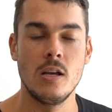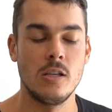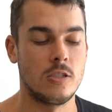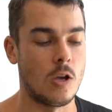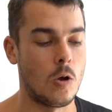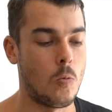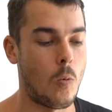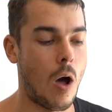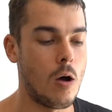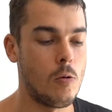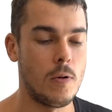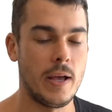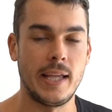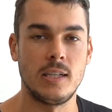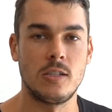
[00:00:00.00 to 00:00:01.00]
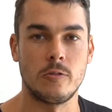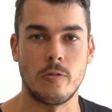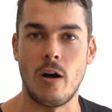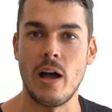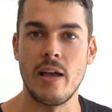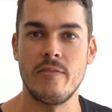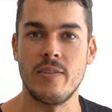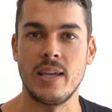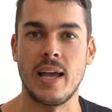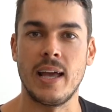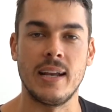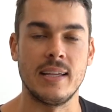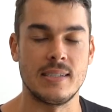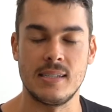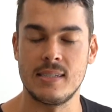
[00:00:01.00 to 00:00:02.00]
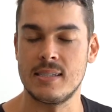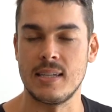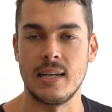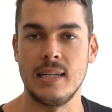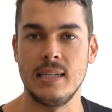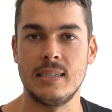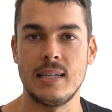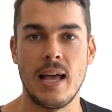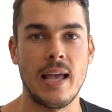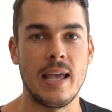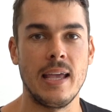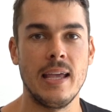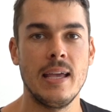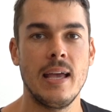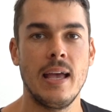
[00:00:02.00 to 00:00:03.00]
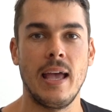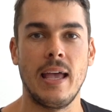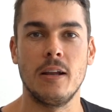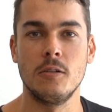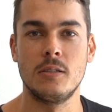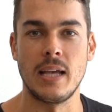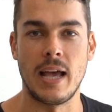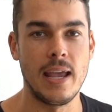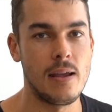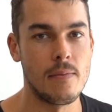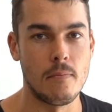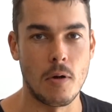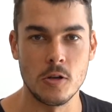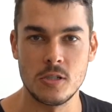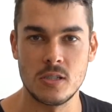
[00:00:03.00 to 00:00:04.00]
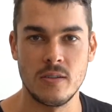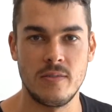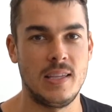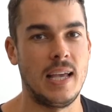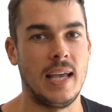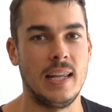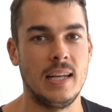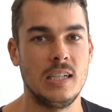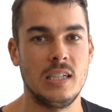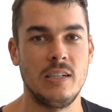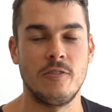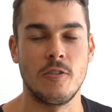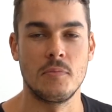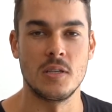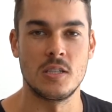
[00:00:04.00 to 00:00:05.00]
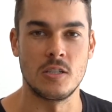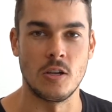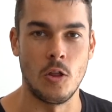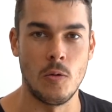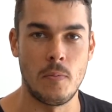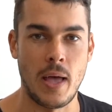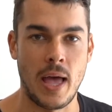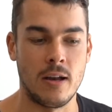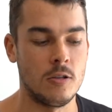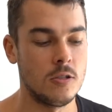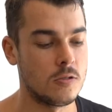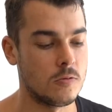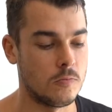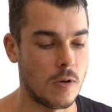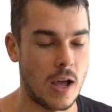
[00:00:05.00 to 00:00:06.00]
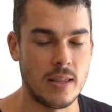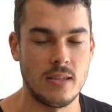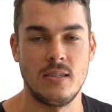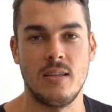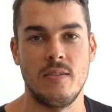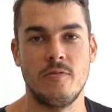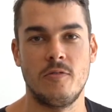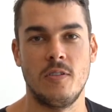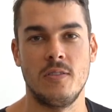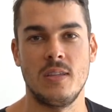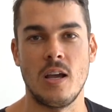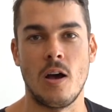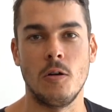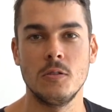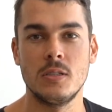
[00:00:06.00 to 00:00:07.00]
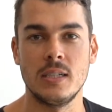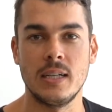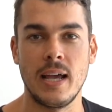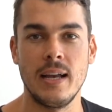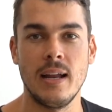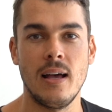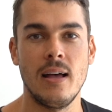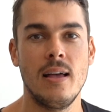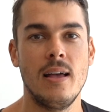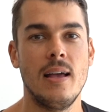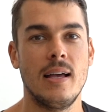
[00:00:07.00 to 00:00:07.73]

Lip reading: So while we're driving and it's a sunny day, it'll take most of the energy from the solar panels rather than from the alternator.